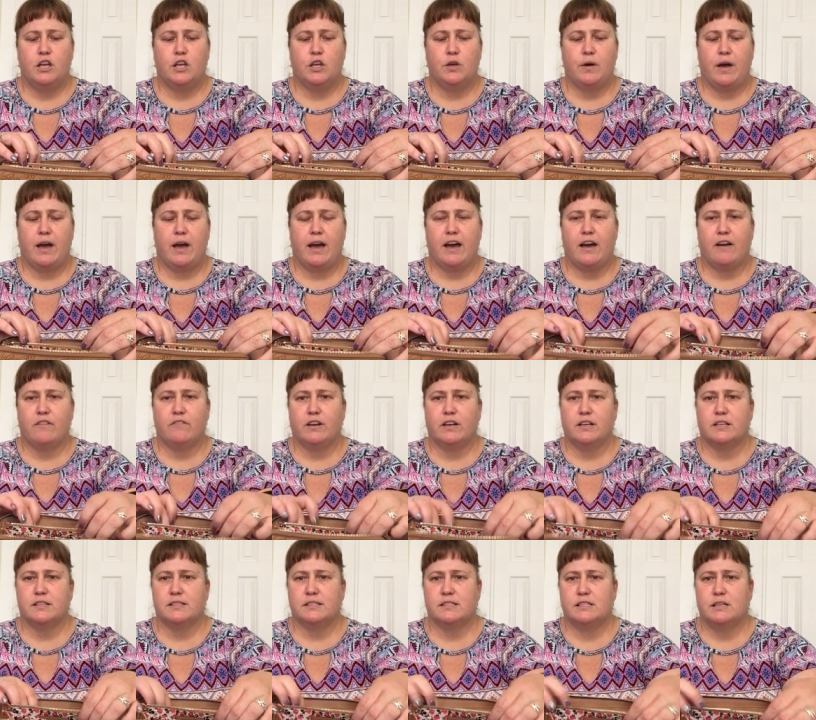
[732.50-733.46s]
You have
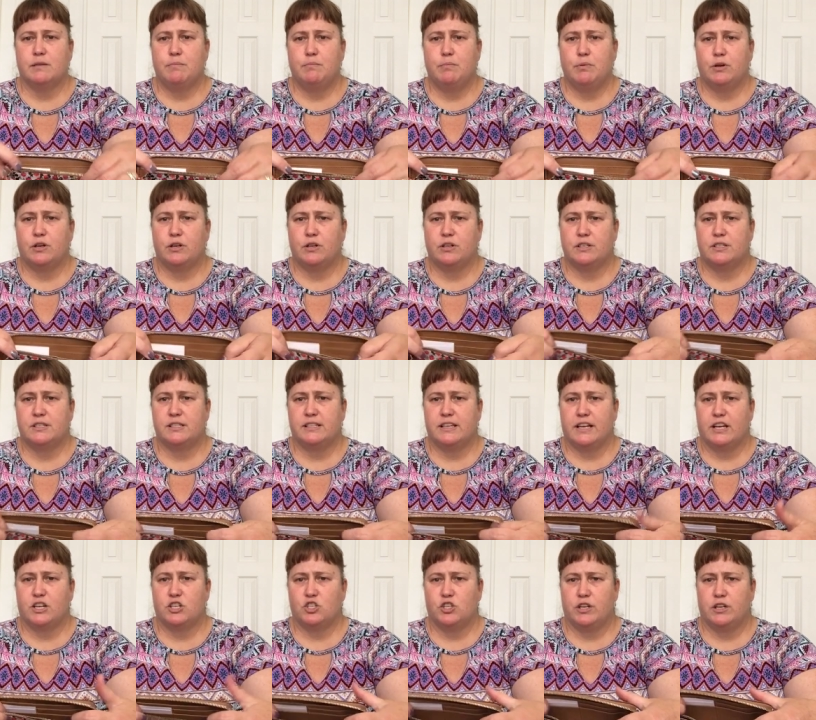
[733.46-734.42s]
a zippered
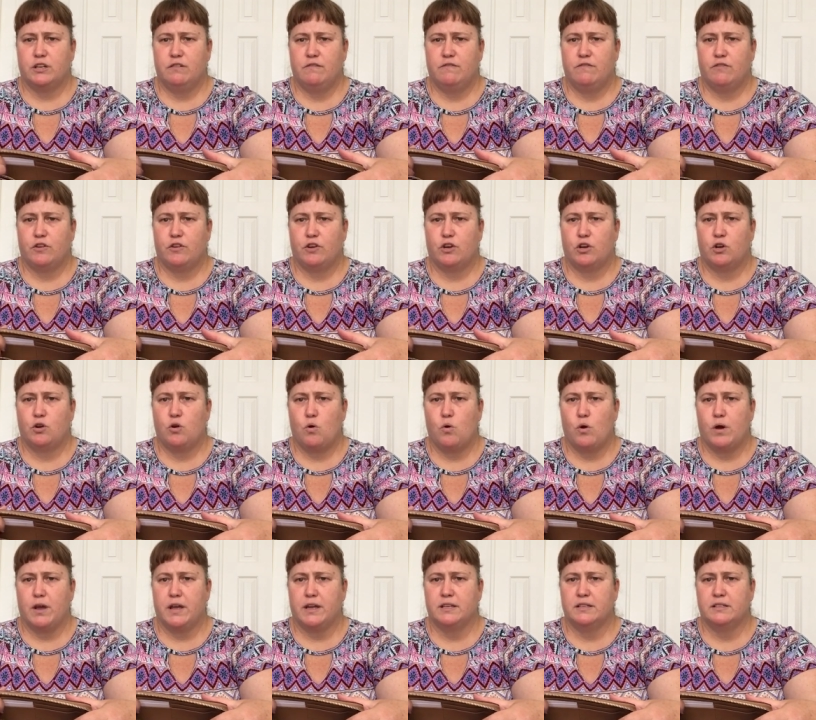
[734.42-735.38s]
section for your
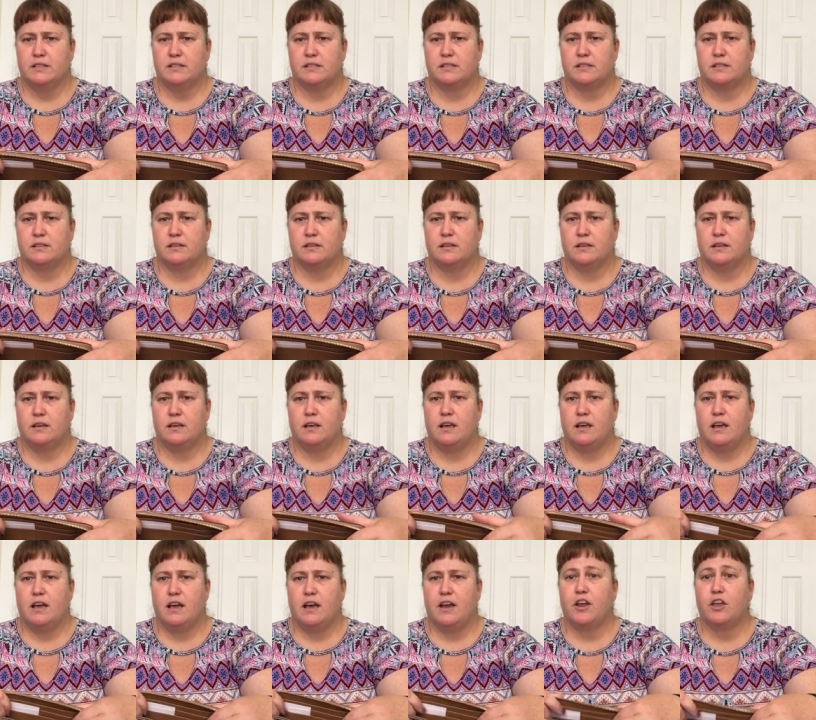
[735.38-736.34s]
coins,
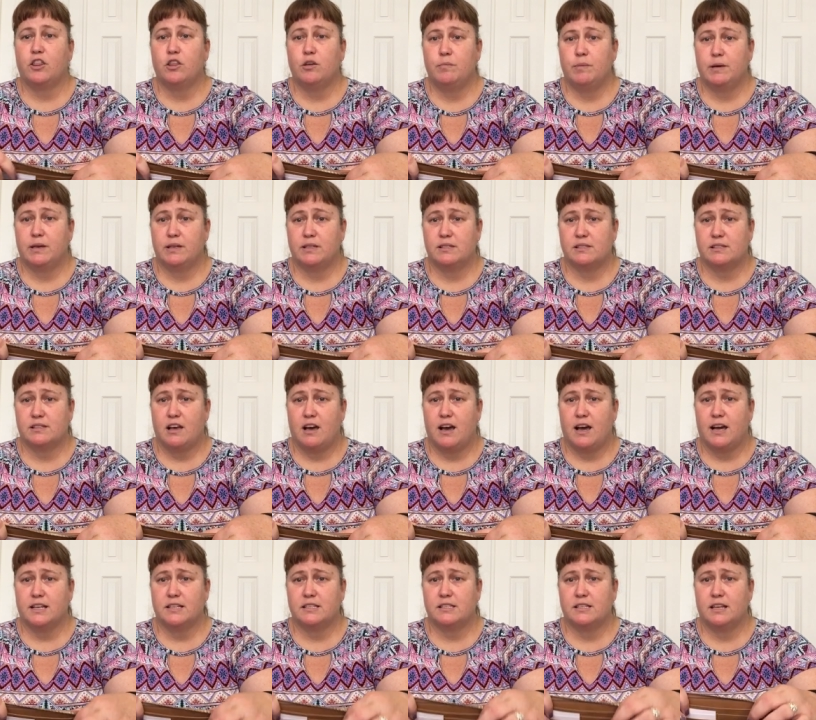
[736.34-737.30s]
another big
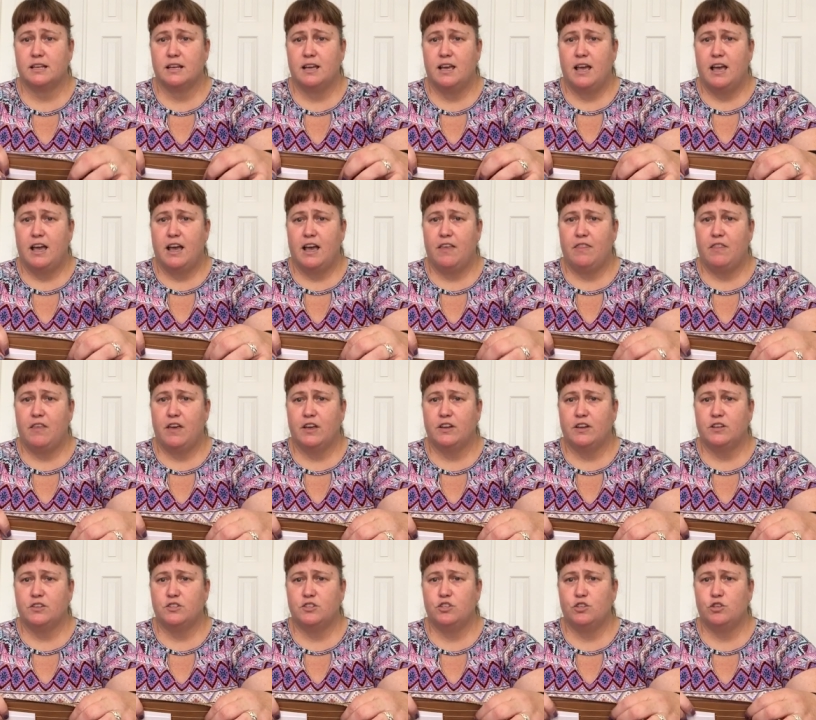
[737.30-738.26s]
slot, and
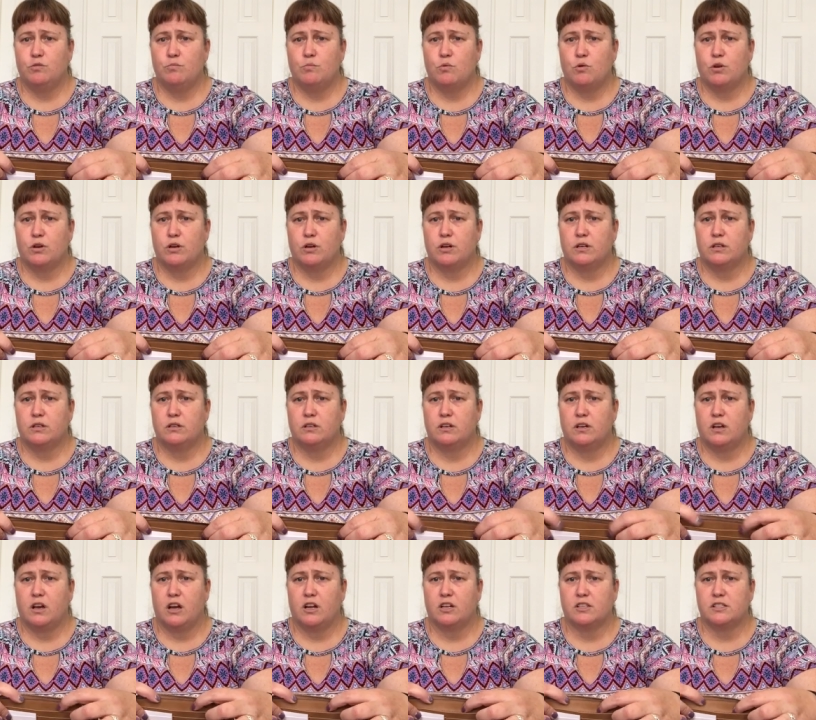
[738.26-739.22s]
then two more
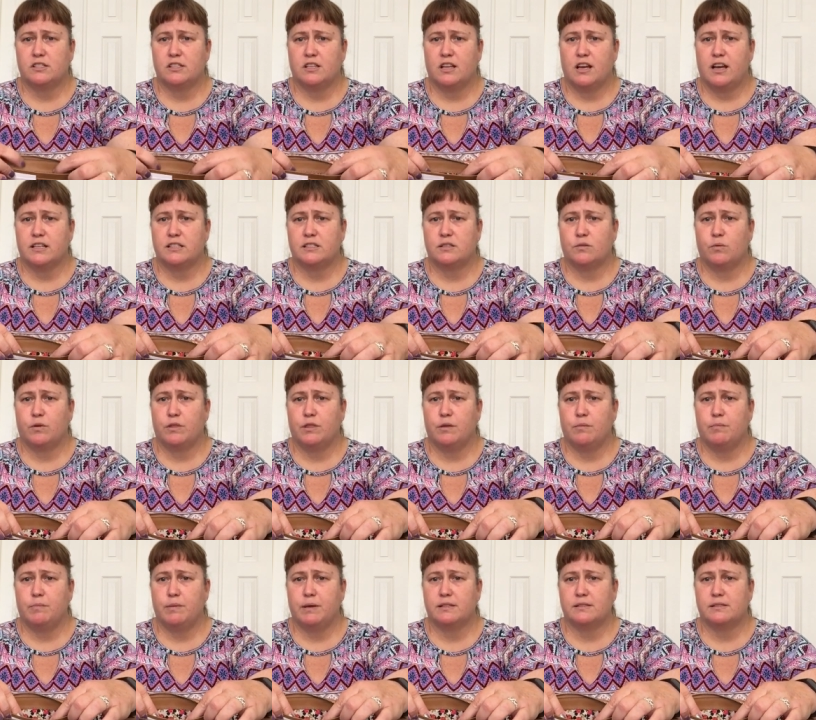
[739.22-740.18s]
card slots with a
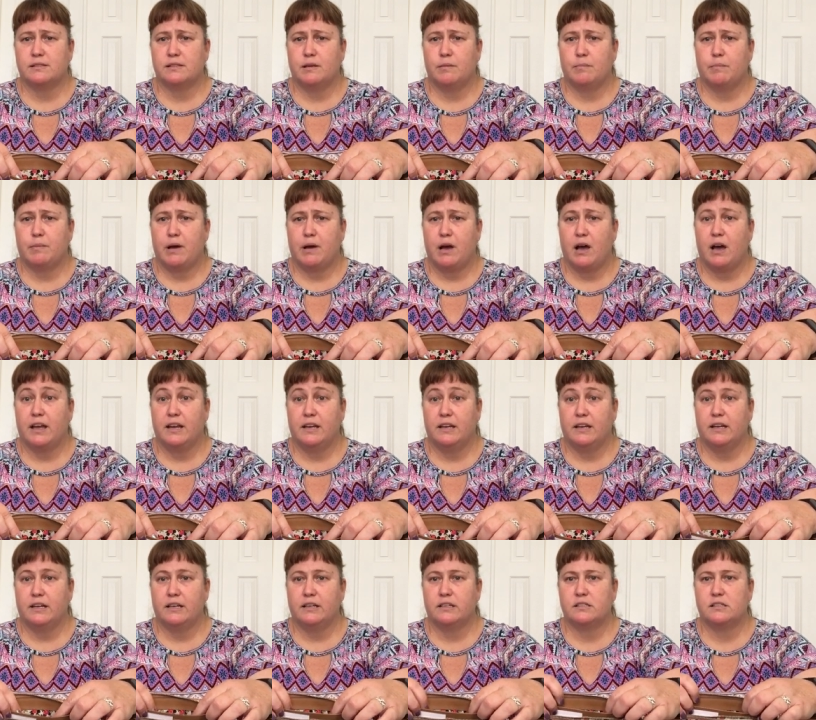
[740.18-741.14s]
big slip
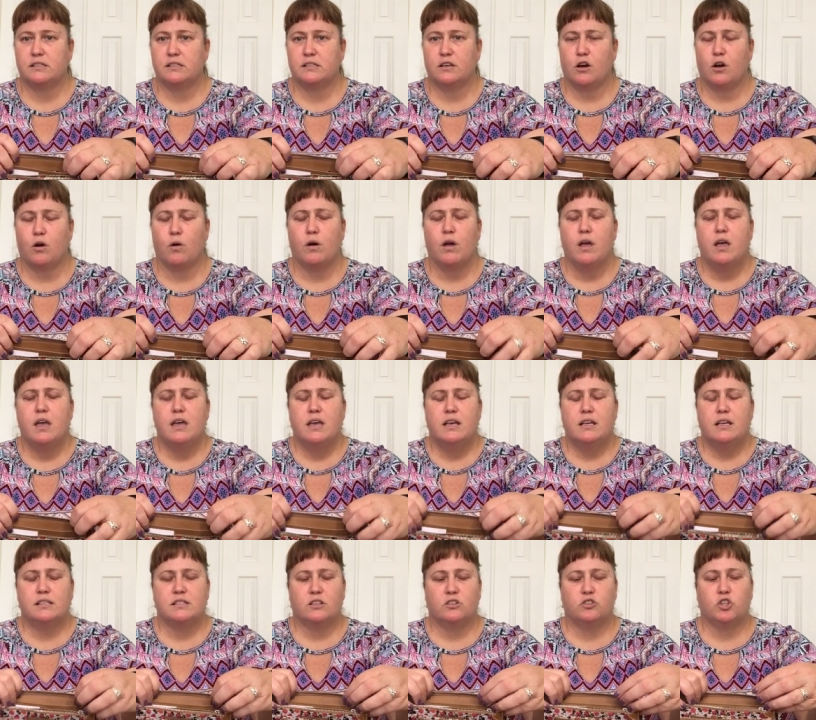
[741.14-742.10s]
behind it. So
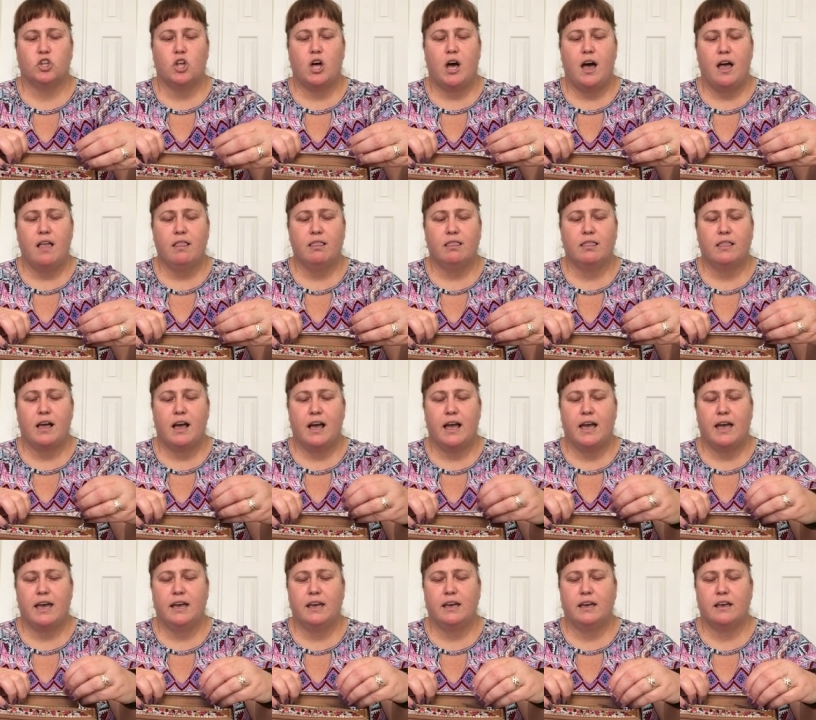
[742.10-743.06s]
it's a lot
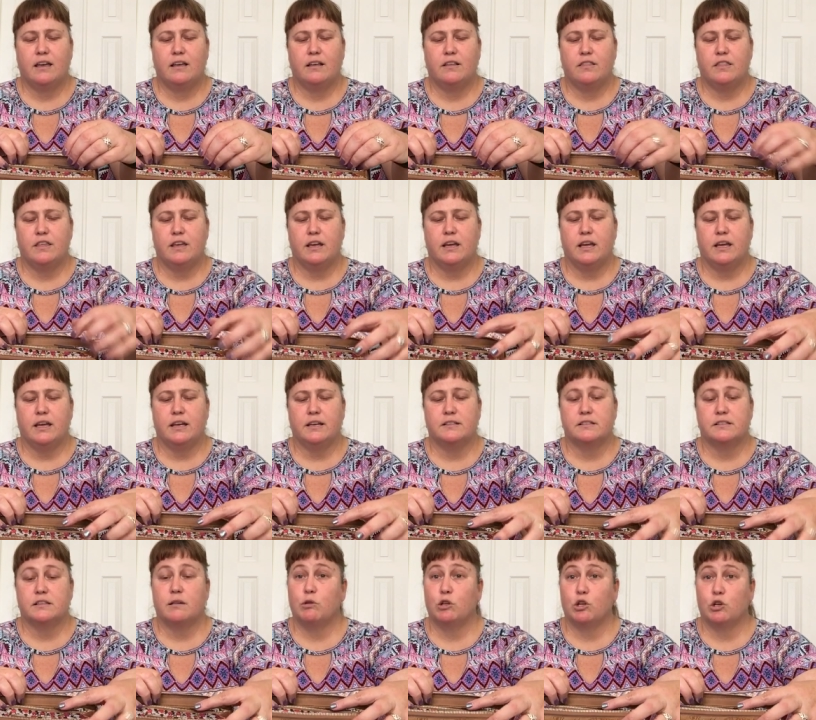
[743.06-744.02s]
like the
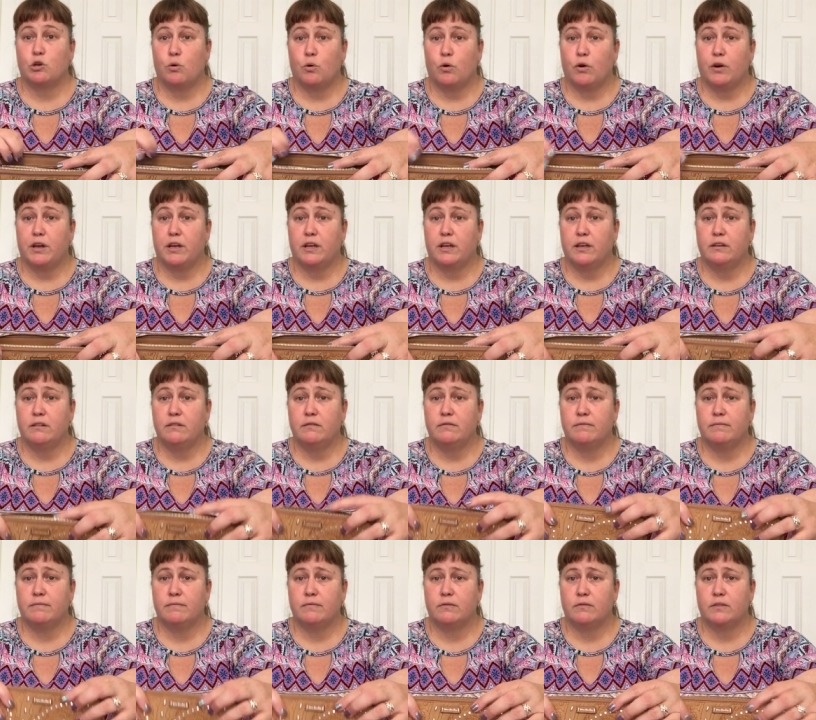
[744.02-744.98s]
double accordion
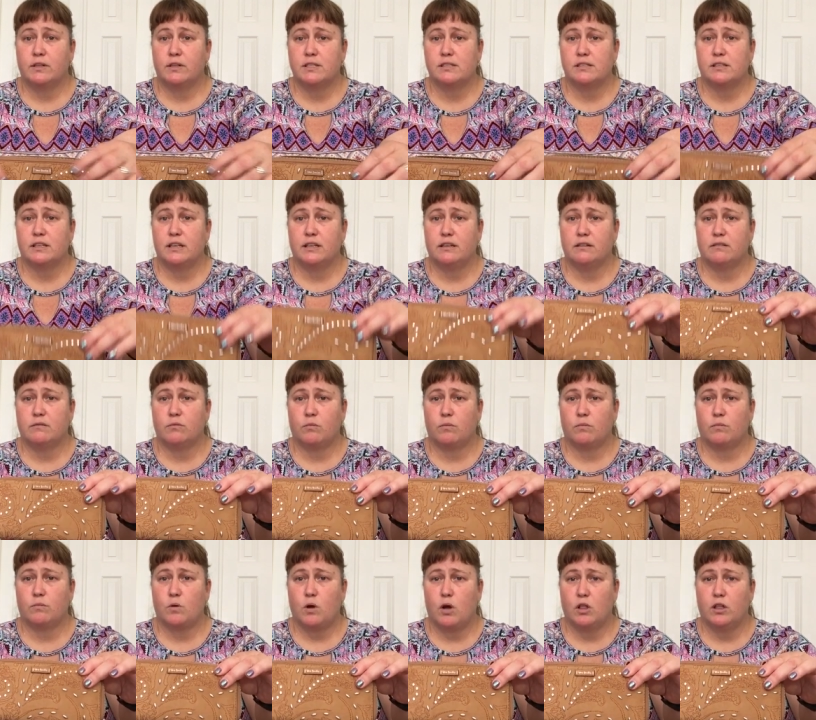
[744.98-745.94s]
wristlet
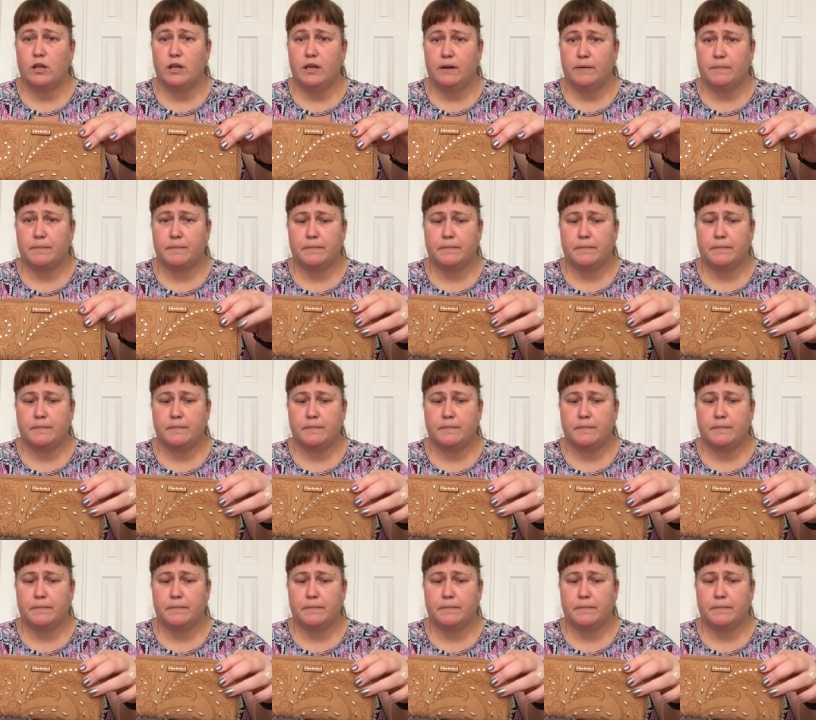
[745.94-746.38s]
wallet.